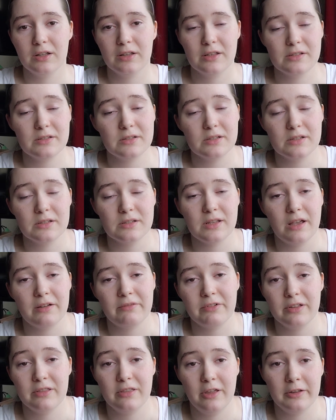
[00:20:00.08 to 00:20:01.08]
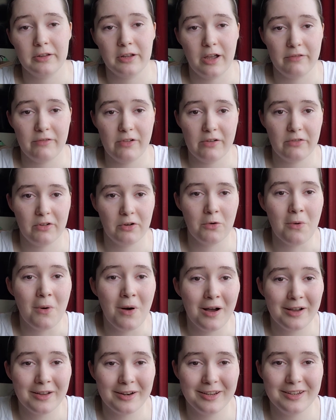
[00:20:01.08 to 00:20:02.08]
This is everything I've ever
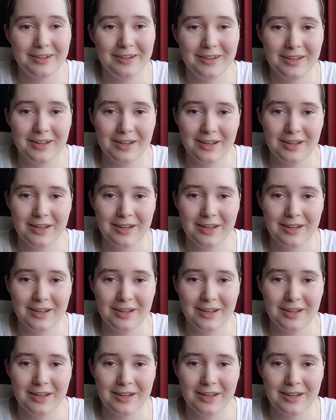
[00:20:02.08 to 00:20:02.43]
wanted.